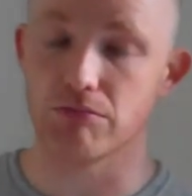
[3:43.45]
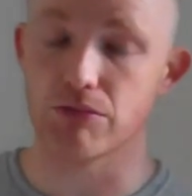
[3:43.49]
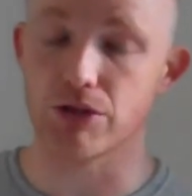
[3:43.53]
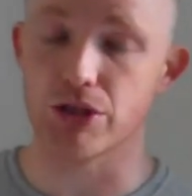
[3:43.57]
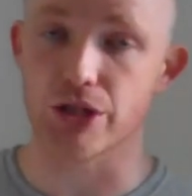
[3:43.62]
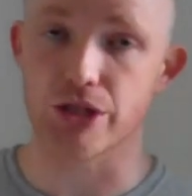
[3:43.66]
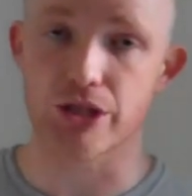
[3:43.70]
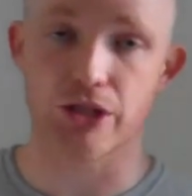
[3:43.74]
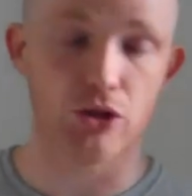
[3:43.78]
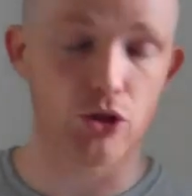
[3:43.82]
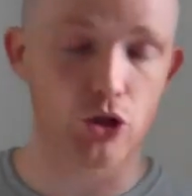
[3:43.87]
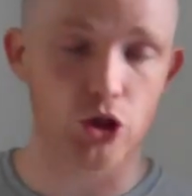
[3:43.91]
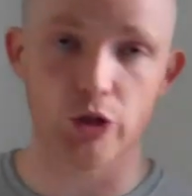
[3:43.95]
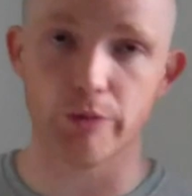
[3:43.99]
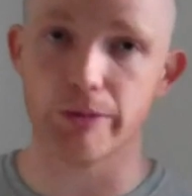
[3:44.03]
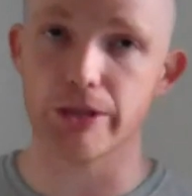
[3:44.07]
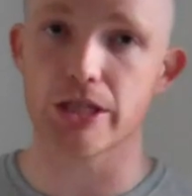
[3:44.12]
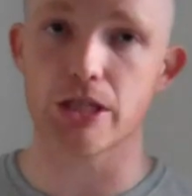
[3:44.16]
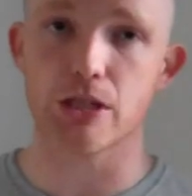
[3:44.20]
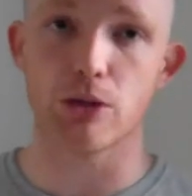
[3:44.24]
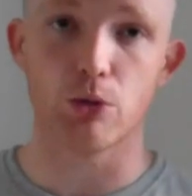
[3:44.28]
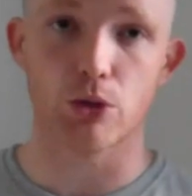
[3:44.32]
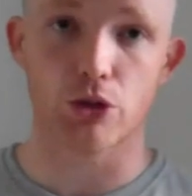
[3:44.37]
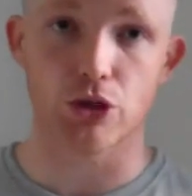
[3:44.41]
You're still going to be
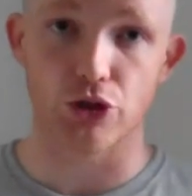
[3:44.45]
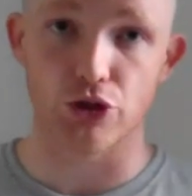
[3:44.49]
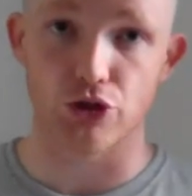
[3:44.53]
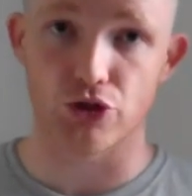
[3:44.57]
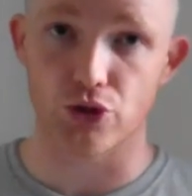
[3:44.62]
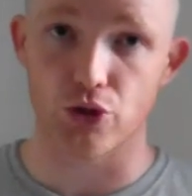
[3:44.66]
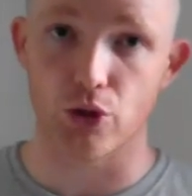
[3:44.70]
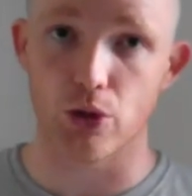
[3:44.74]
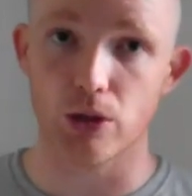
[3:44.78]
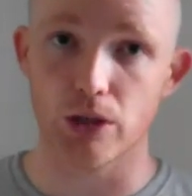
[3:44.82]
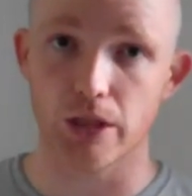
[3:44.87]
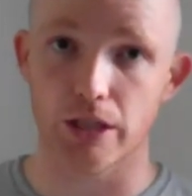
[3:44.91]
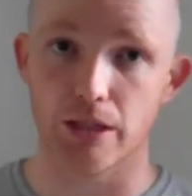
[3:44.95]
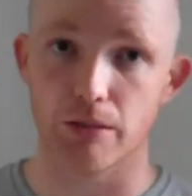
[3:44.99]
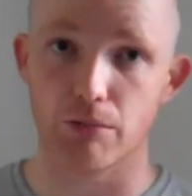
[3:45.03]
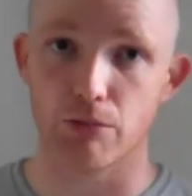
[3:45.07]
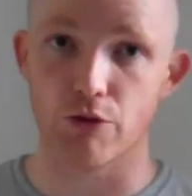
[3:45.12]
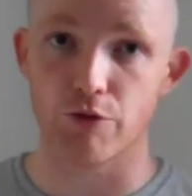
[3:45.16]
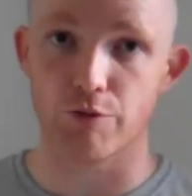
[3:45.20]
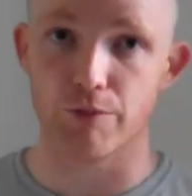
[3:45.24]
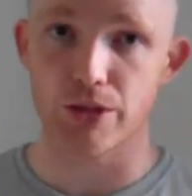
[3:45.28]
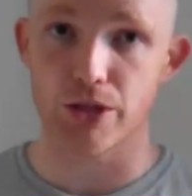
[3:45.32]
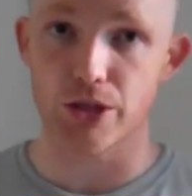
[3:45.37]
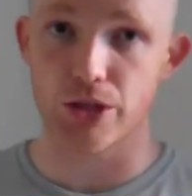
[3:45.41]
slow and controlled in the
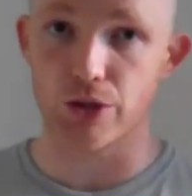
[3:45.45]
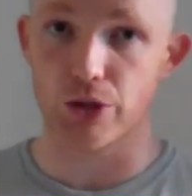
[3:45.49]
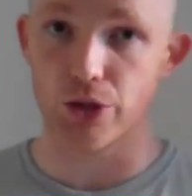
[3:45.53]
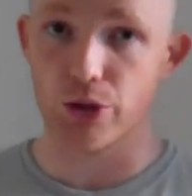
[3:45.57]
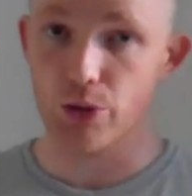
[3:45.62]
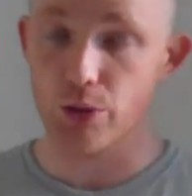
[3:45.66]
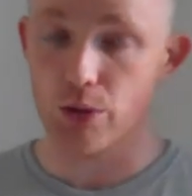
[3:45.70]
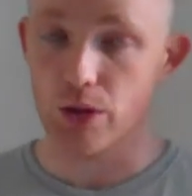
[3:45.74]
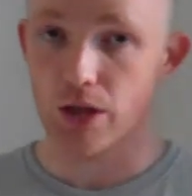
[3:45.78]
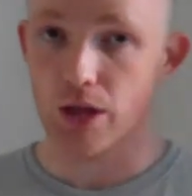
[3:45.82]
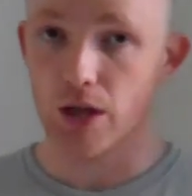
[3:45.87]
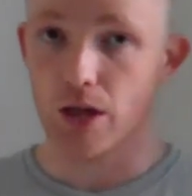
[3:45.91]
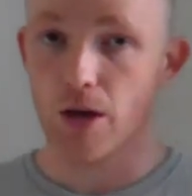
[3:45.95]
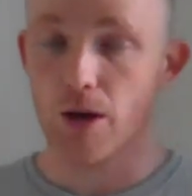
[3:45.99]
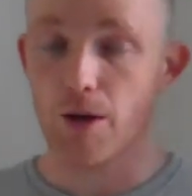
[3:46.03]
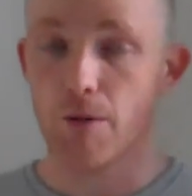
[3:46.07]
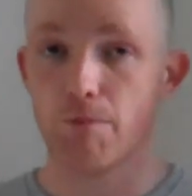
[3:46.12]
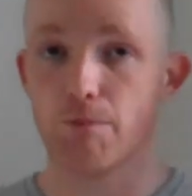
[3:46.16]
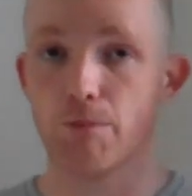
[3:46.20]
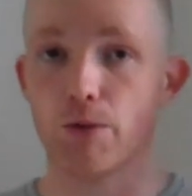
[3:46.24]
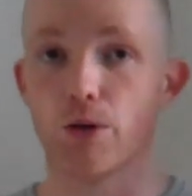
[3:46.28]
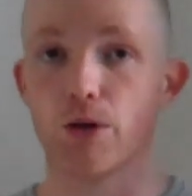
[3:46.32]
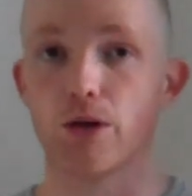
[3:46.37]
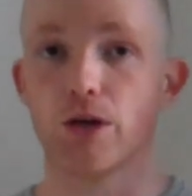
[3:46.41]
movements you do,
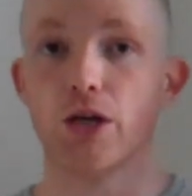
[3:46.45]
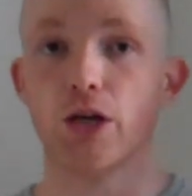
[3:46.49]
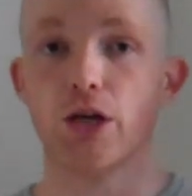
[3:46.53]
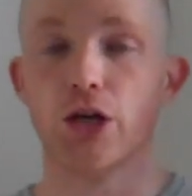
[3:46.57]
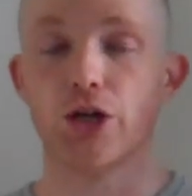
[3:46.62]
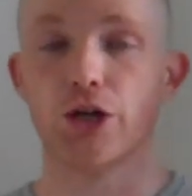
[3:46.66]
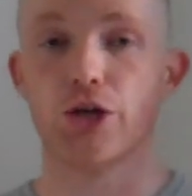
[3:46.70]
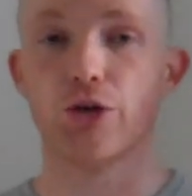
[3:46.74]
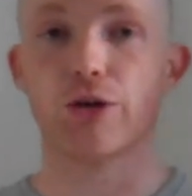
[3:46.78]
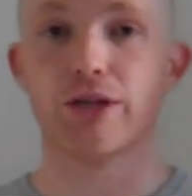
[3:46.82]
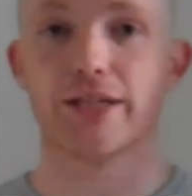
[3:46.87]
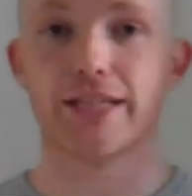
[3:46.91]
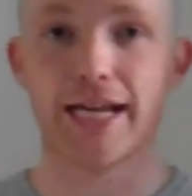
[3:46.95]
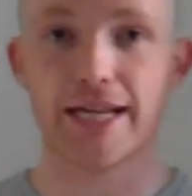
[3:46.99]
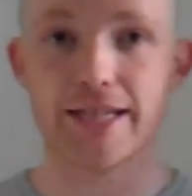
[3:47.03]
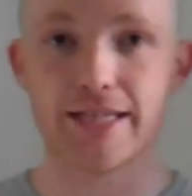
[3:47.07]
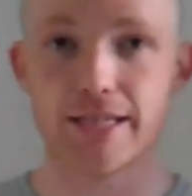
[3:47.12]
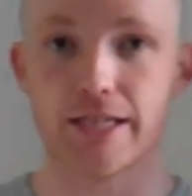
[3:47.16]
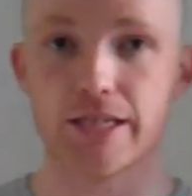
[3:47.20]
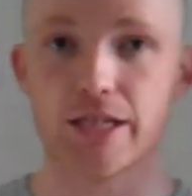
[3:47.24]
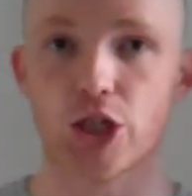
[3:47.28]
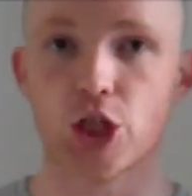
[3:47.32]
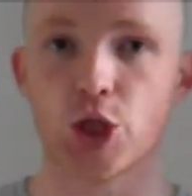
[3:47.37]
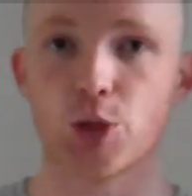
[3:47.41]
but your
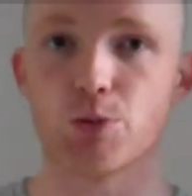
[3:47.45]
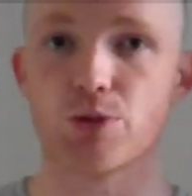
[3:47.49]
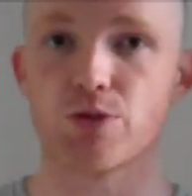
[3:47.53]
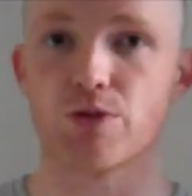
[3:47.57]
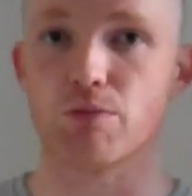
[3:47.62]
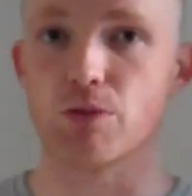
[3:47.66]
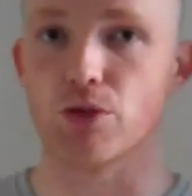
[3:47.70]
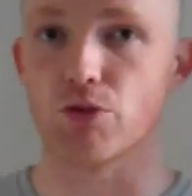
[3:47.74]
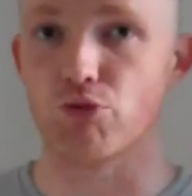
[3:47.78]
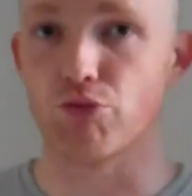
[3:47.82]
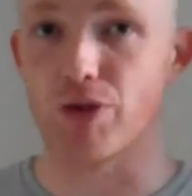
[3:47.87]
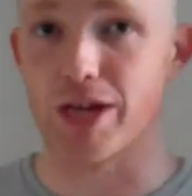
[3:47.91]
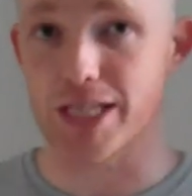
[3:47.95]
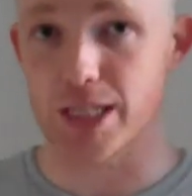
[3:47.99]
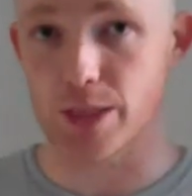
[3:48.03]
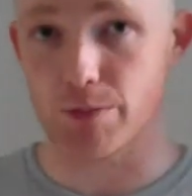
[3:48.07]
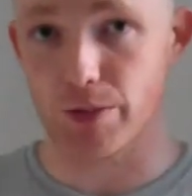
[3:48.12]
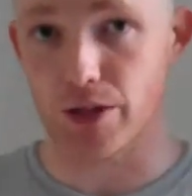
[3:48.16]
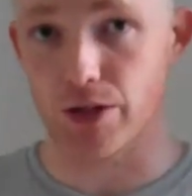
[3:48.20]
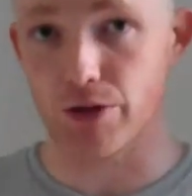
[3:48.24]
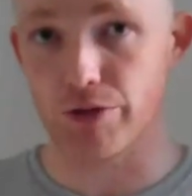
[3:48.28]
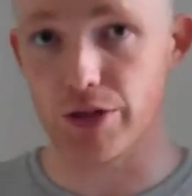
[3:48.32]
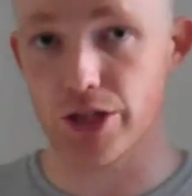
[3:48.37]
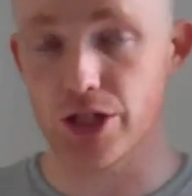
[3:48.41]
intensity comes from the
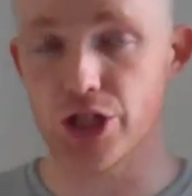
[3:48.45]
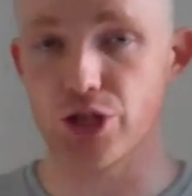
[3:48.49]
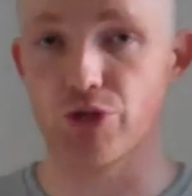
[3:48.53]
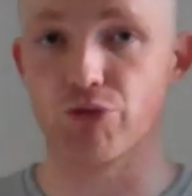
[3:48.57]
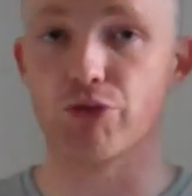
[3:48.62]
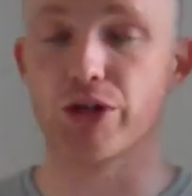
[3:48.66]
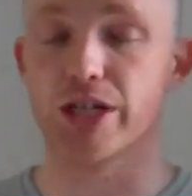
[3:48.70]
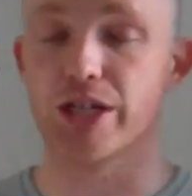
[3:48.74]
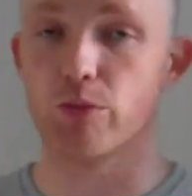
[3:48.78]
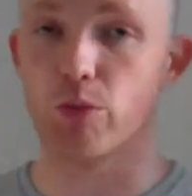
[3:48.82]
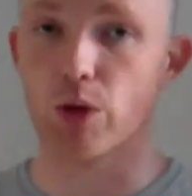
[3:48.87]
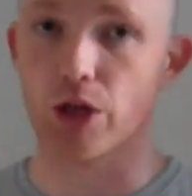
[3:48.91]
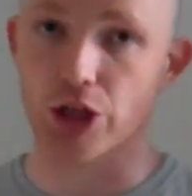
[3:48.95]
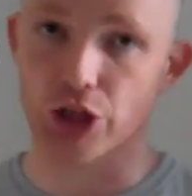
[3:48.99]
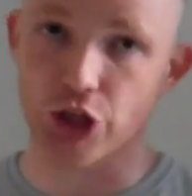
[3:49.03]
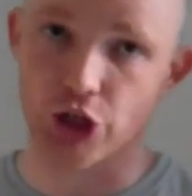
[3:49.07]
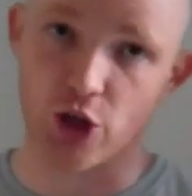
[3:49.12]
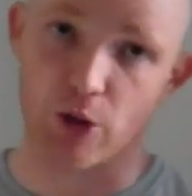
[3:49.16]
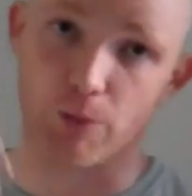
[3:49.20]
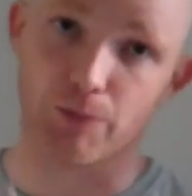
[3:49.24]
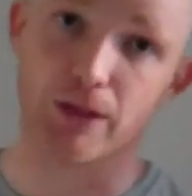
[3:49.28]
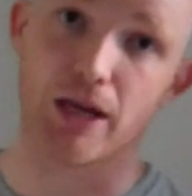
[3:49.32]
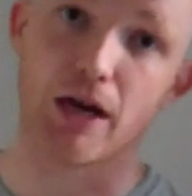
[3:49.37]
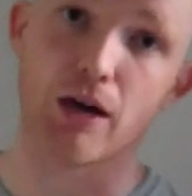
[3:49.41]
rest periods. You really want to
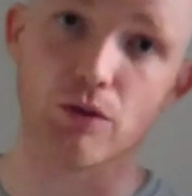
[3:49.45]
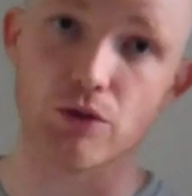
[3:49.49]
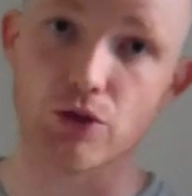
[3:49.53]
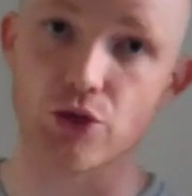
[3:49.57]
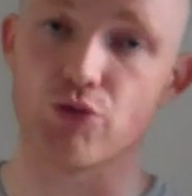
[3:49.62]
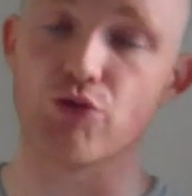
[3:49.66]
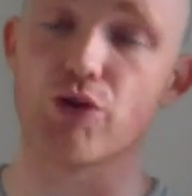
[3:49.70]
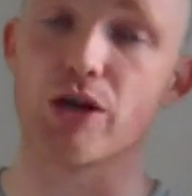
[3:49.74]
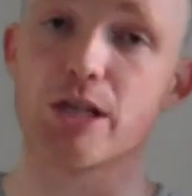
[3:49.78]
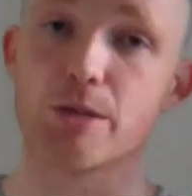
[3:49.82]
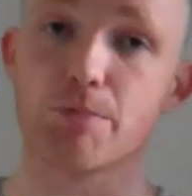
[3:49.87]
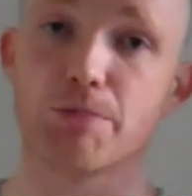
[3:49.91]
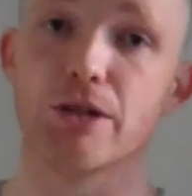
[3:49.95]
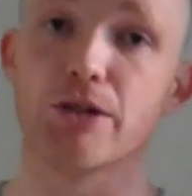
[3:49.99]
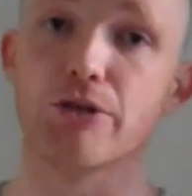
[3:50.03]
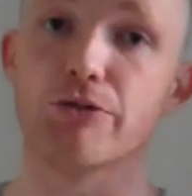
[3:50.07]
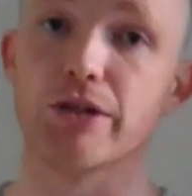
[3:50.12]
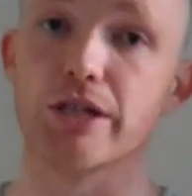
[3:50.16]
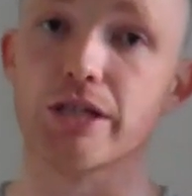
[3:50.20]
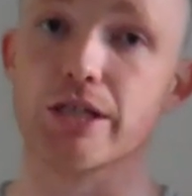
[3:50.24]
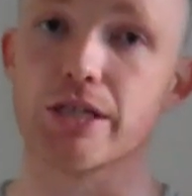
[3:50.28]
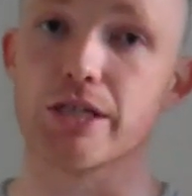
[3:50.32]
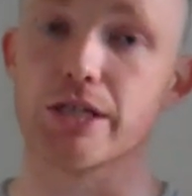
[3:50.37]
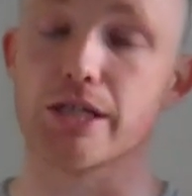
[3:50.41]
chop down those rest
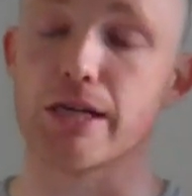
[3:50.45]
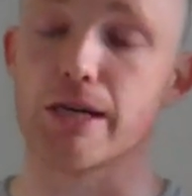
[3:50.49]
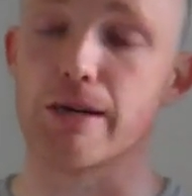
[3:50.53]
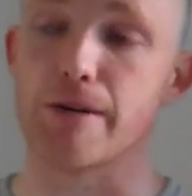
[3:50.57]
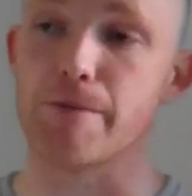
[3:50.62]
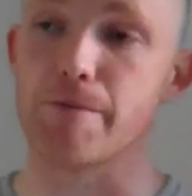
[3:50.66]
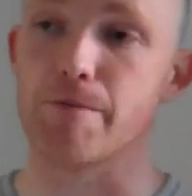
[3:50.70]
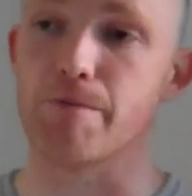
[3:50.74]
periods.